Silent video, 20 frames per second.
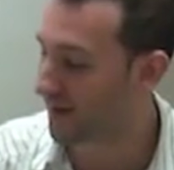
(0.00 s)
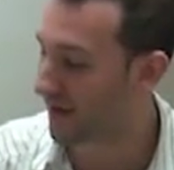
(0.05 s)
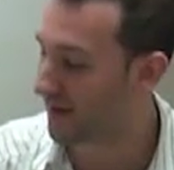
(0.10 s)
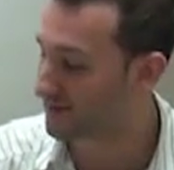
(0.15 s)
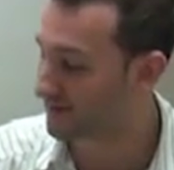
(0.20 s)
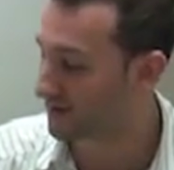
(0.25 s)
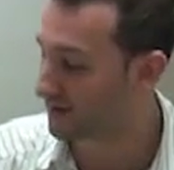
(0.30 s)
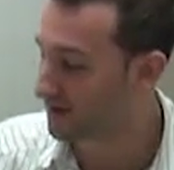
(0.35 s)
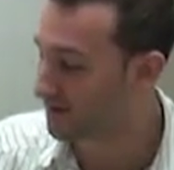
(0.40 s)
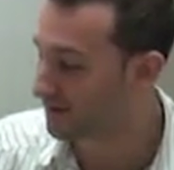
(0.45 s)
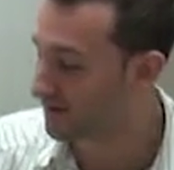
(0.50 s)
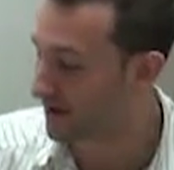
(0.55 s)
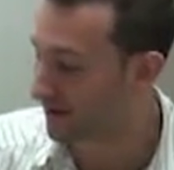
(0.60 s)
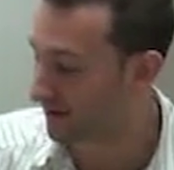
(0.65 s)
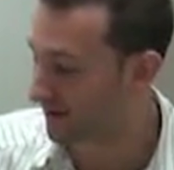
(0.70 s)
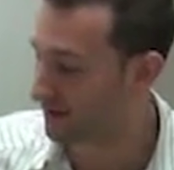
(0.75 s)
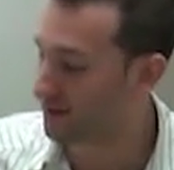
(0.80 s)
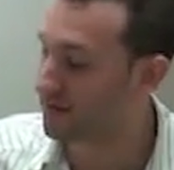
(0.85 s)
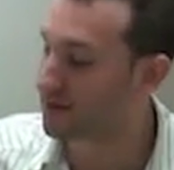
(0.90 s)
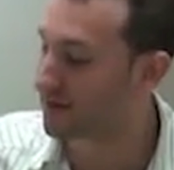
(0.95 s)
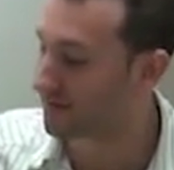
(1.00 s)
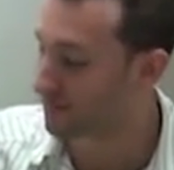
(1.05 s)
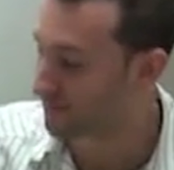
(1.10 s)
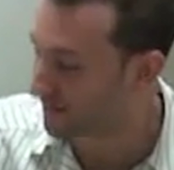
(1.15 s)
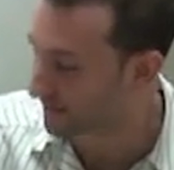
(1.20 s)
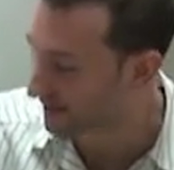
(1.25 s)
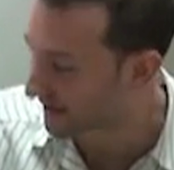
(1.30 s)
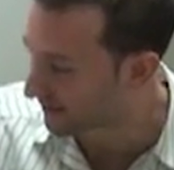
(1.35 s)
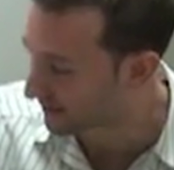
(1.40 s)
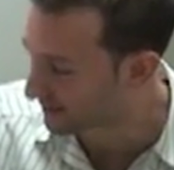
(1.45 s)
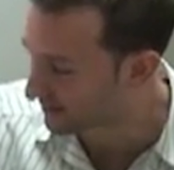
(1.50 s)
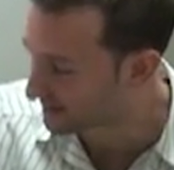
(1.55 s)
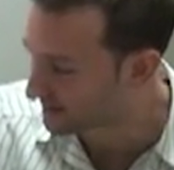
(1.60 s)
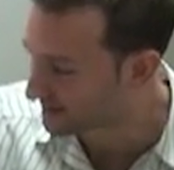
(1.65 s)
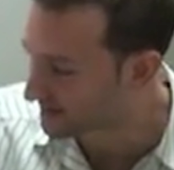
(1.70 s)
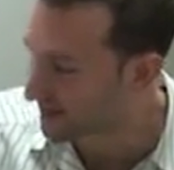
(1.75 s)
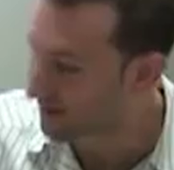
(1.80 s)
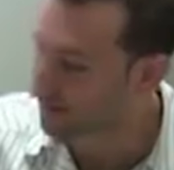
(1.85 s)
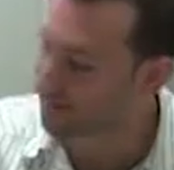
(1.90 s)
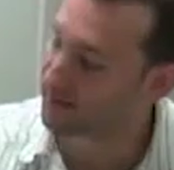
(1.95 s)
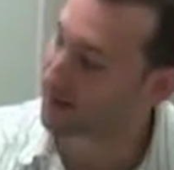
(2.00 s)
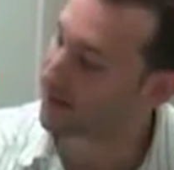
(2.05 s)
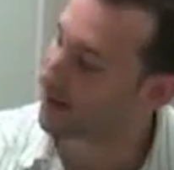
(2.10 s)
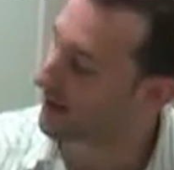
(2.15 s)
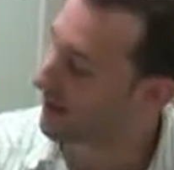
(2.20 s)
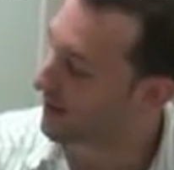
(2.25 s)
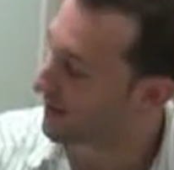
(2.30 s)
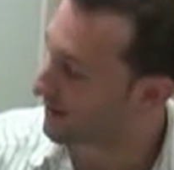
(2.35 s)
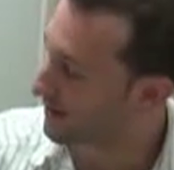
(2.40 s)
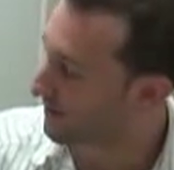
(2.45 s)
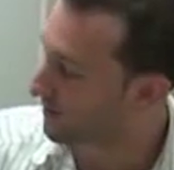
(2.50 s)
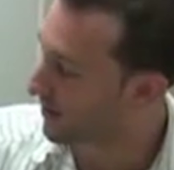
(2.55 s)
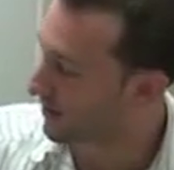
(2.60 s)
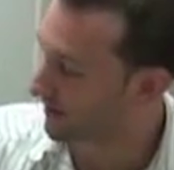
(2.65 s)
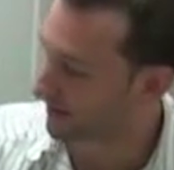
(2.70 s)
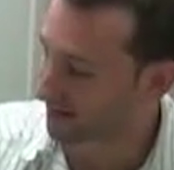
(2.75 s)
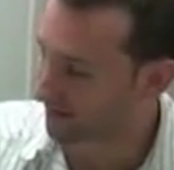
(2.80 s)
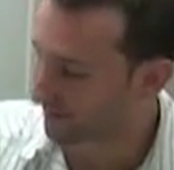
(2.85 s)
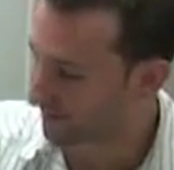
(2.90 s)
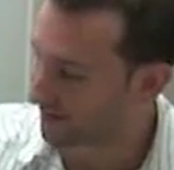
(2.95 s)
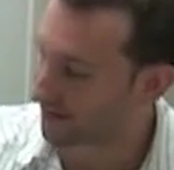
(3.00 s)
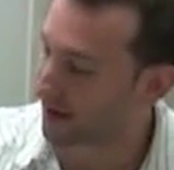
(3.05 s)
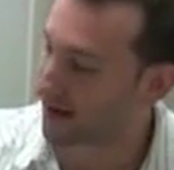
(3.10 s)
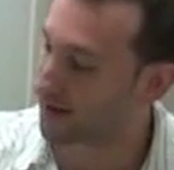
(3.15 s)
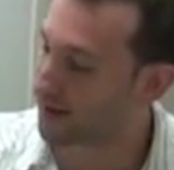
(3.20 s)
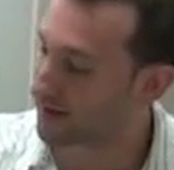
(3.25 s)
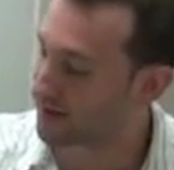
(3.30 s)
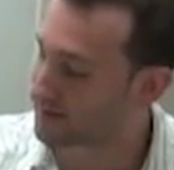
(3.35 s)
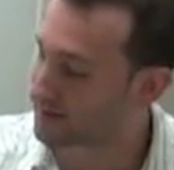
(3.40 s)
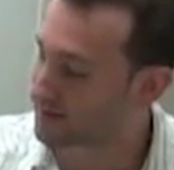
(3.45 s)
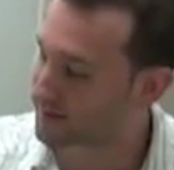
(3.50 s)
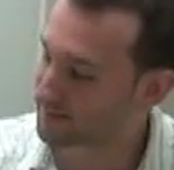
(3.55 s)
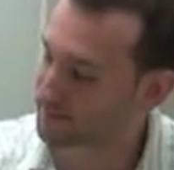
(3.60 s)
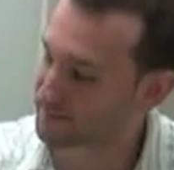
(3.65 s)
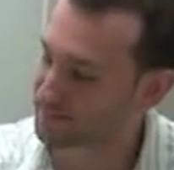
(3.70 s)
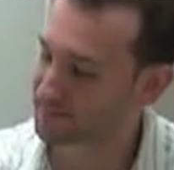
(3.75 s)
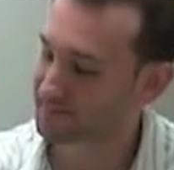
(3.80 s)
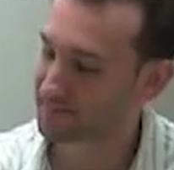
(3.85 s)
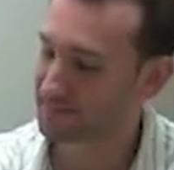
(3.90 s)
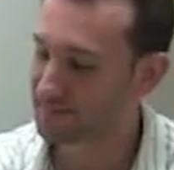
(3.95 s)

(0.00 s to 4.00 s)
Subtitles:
And so you can fill out your stuff. Your partner can fill out his.